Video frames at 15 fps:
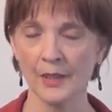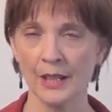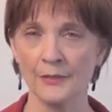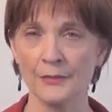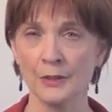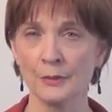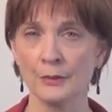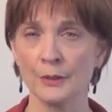
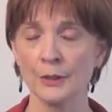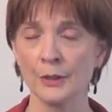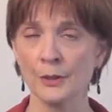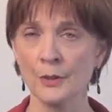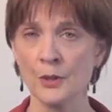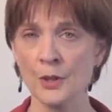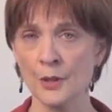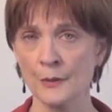if you
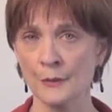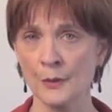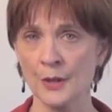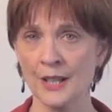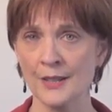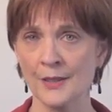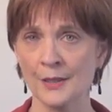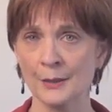lose your
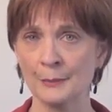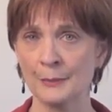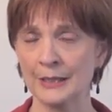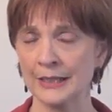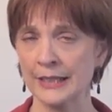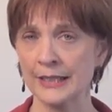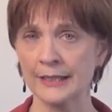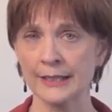voice
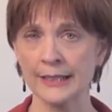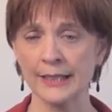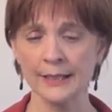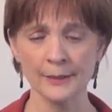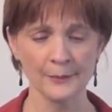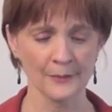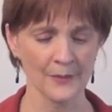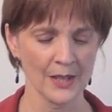
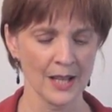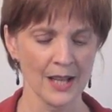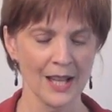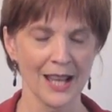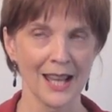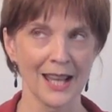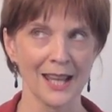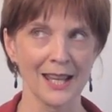completely,
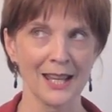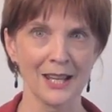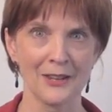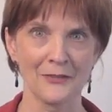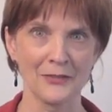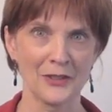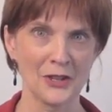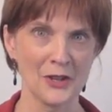
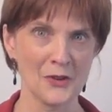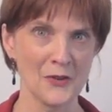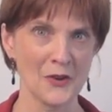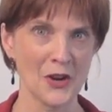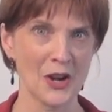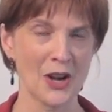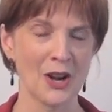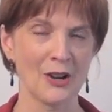if
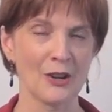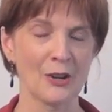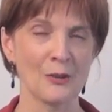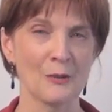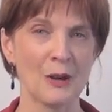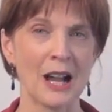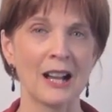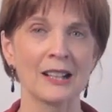you are
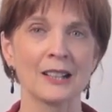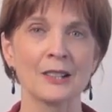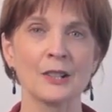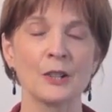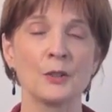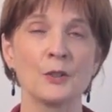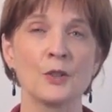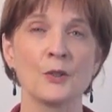a
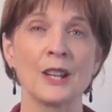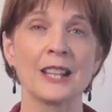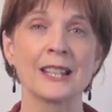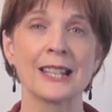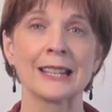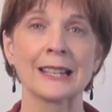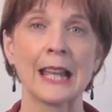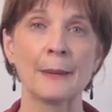rocker who
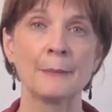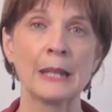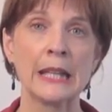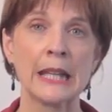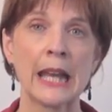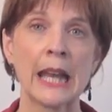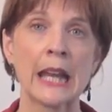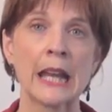drinks
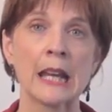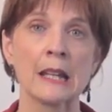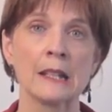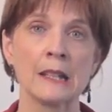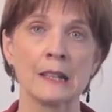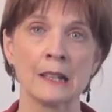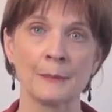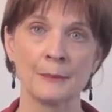
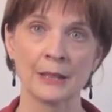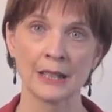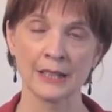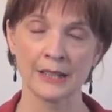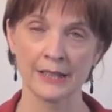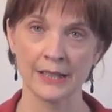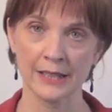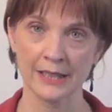lemonade in the
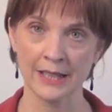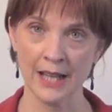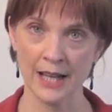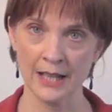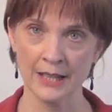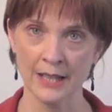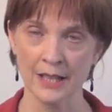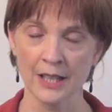middle of the
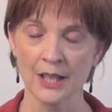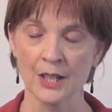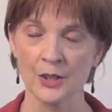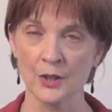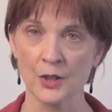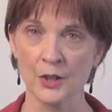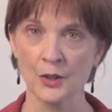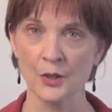gig
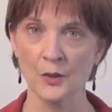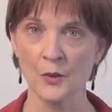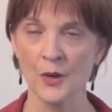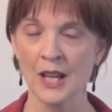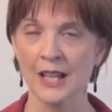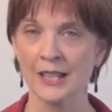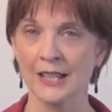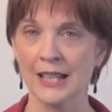
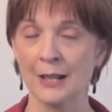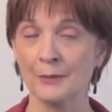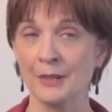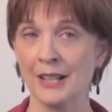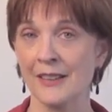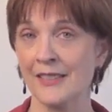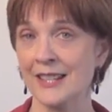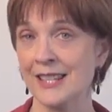to get
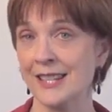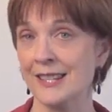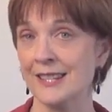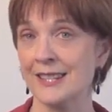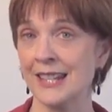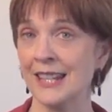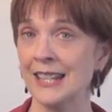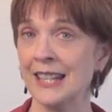rid of the
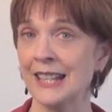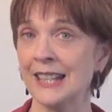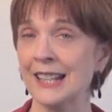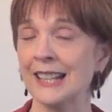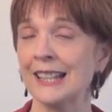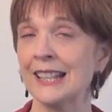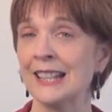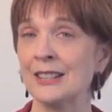
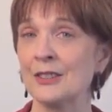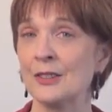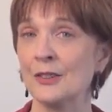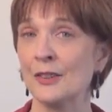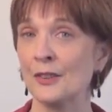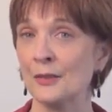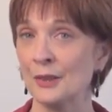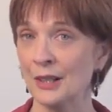stinging in
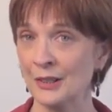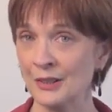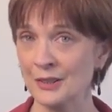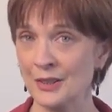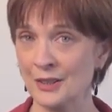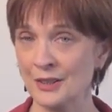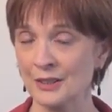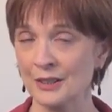your
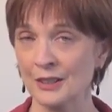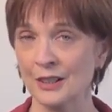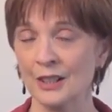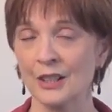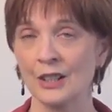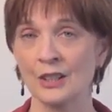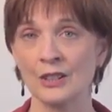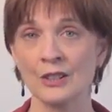throat,
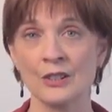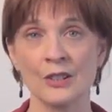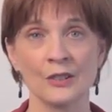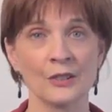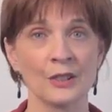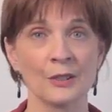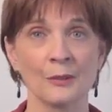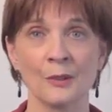you're
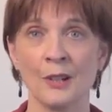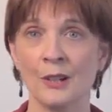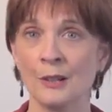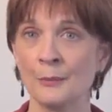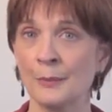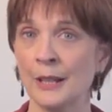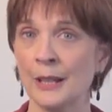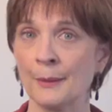doing it
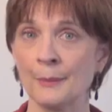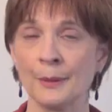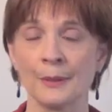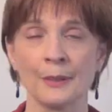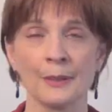wrong, babe.